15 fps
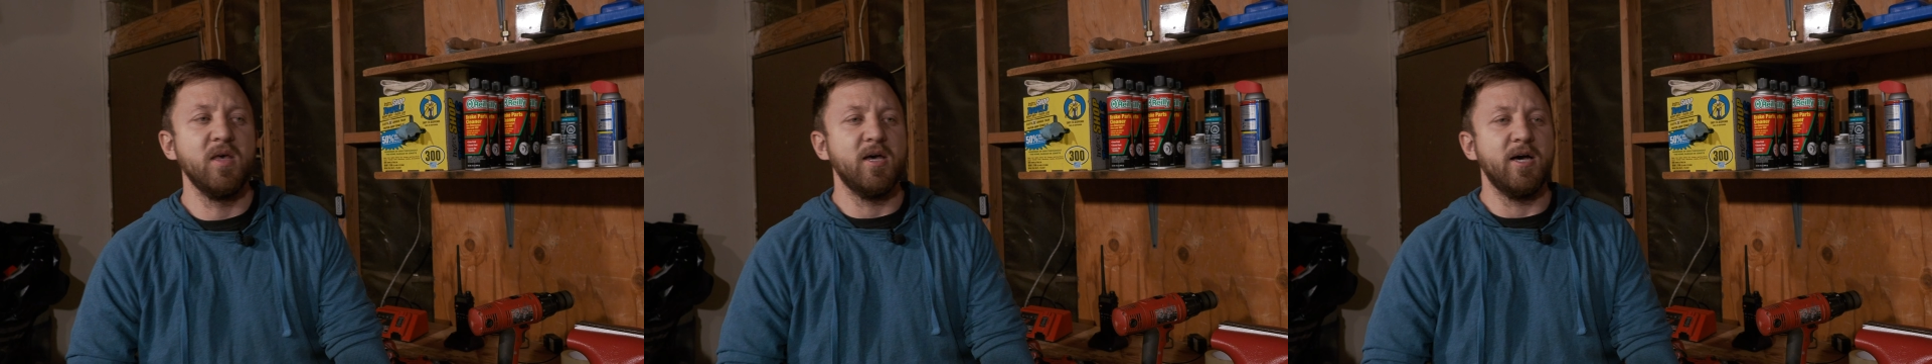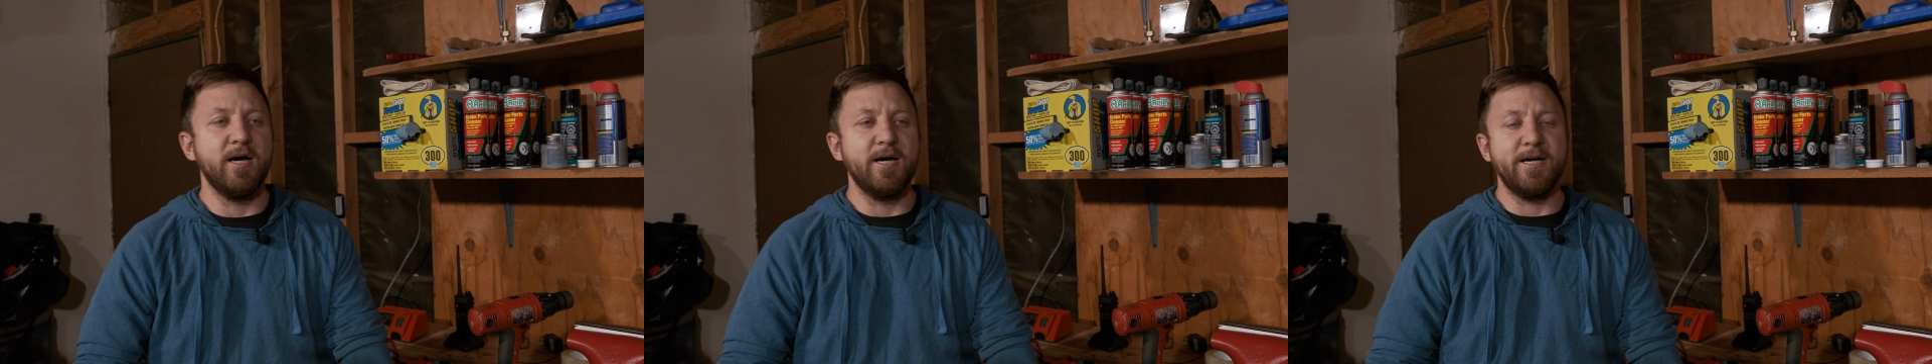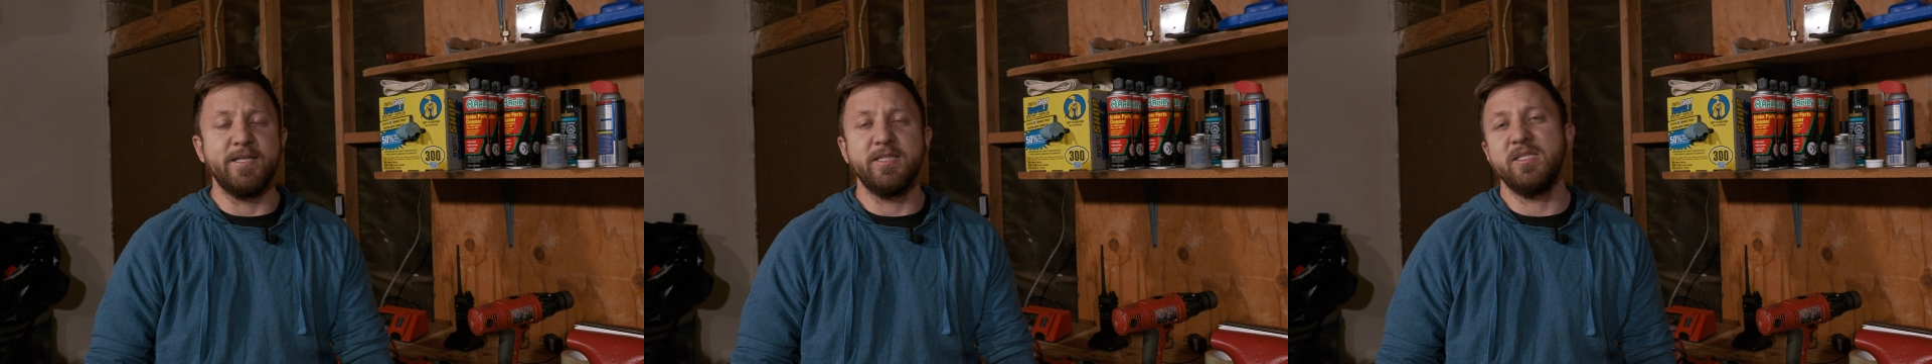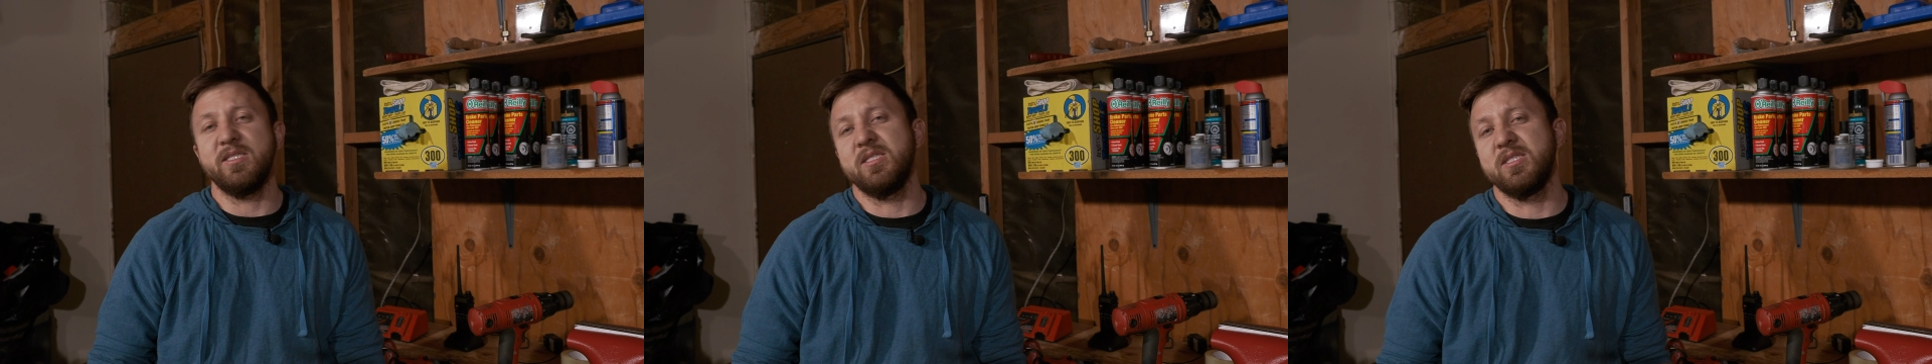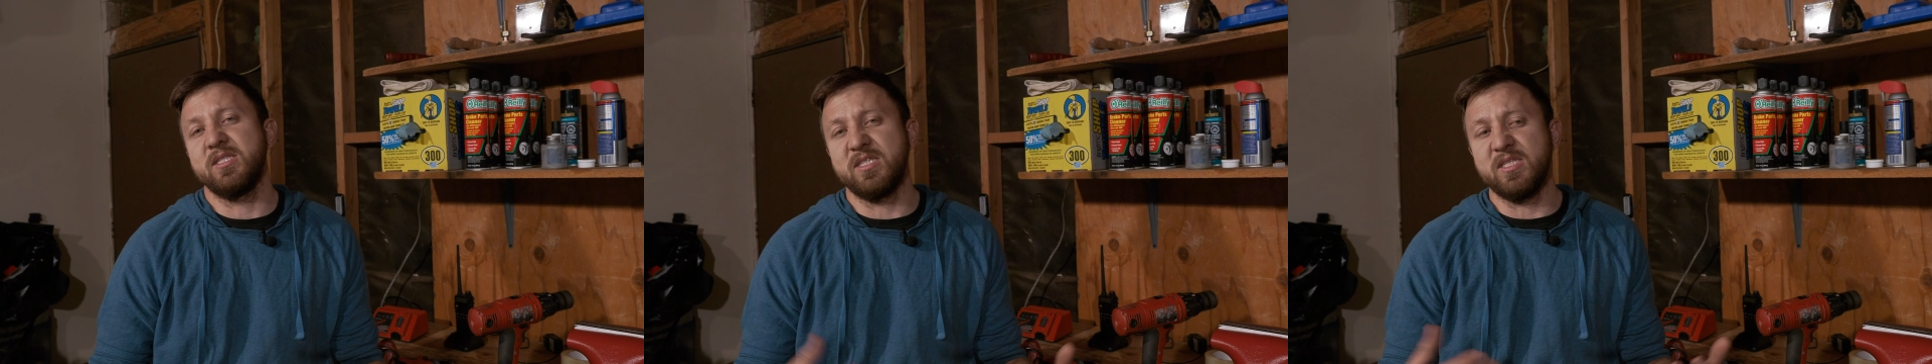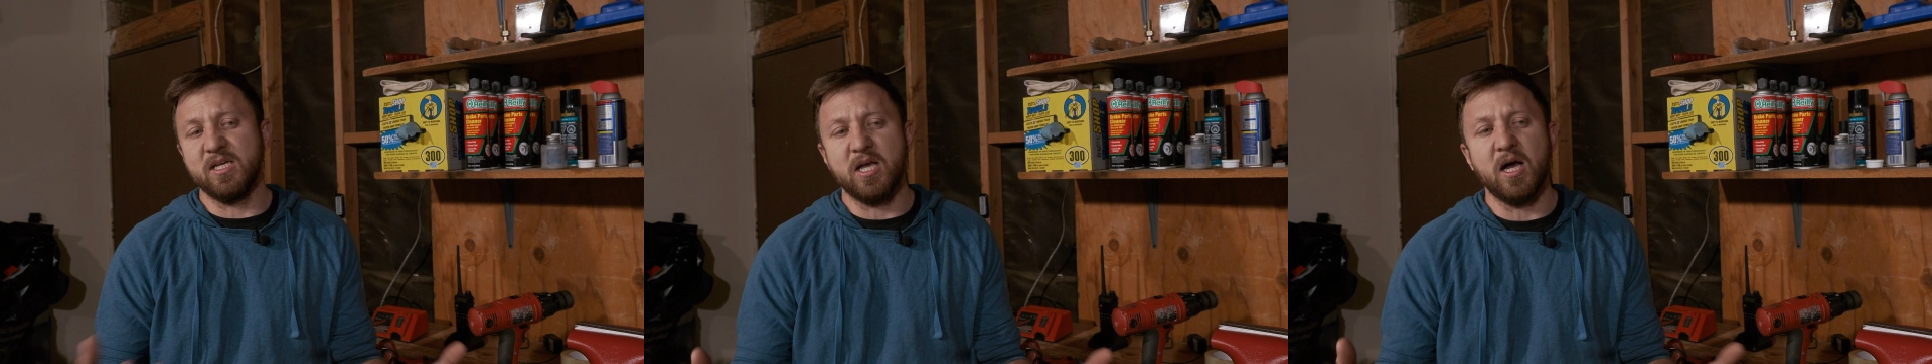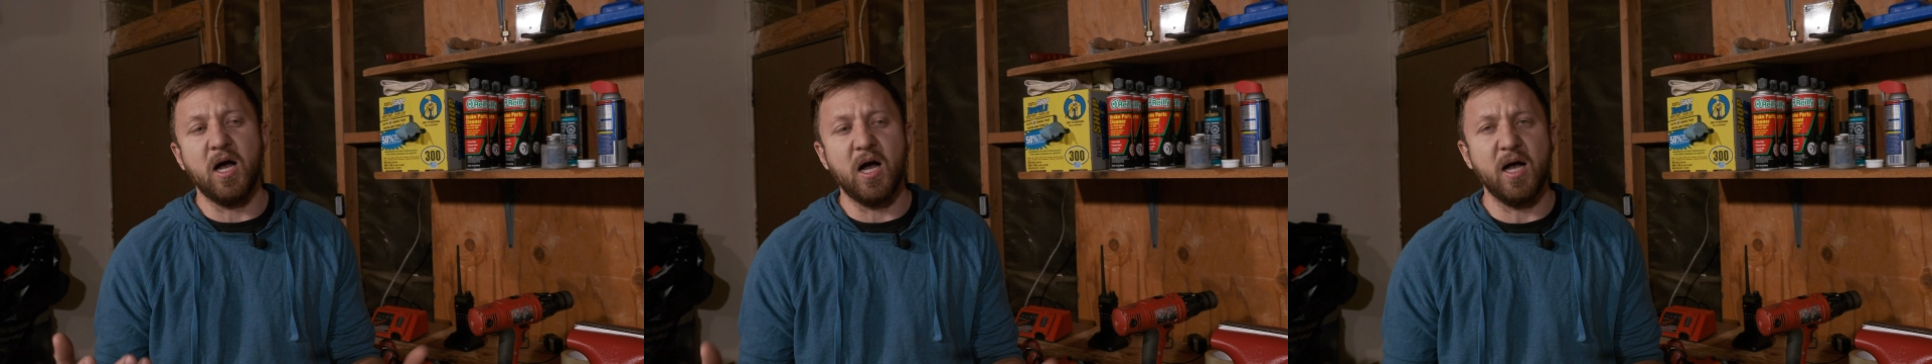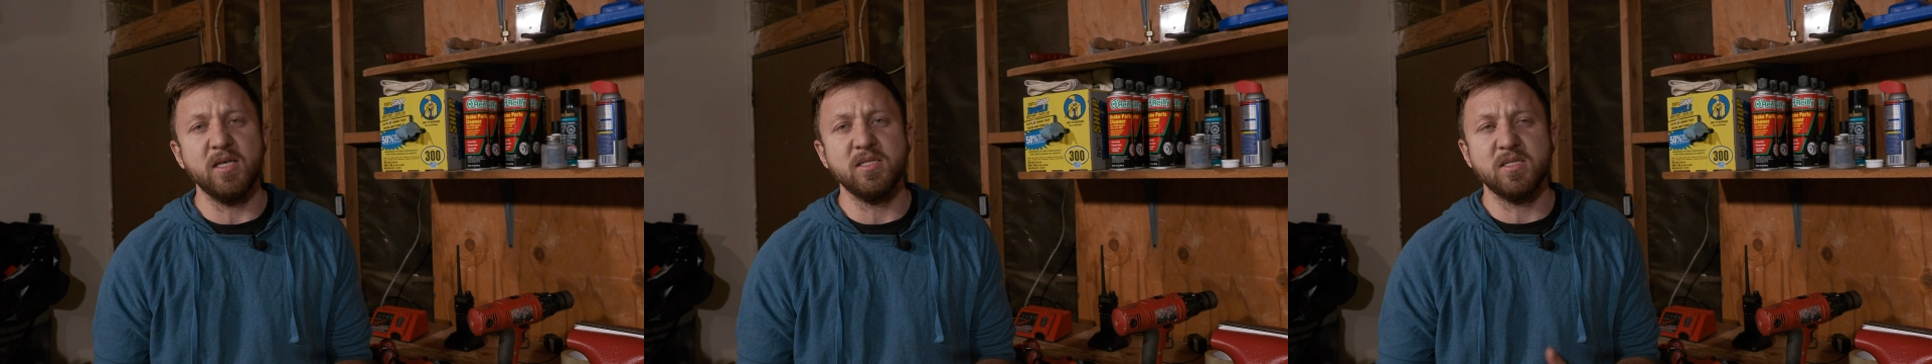the
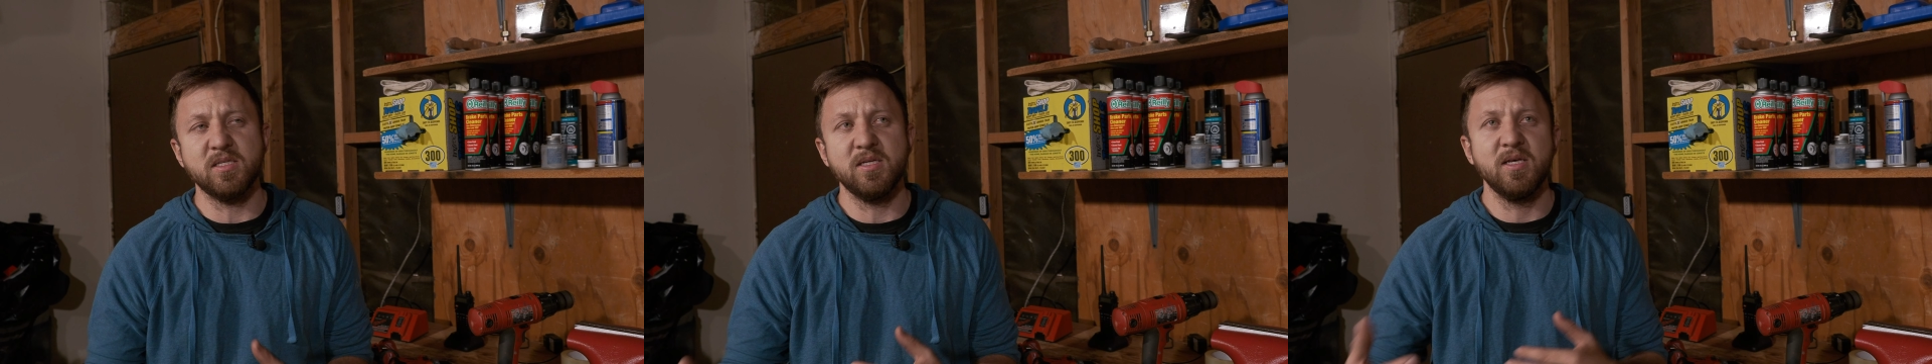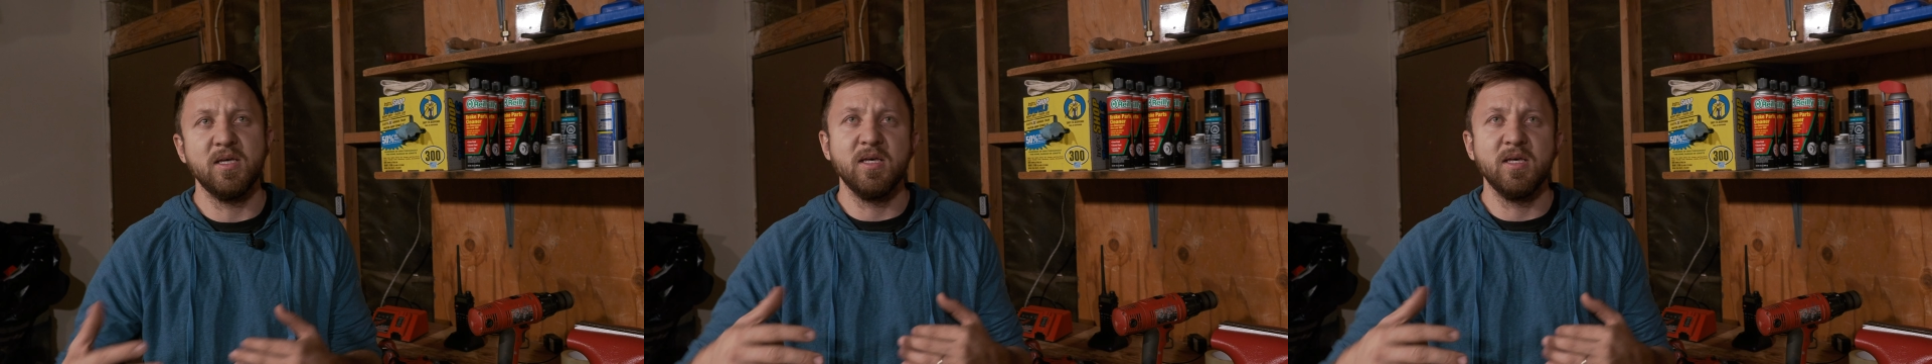cost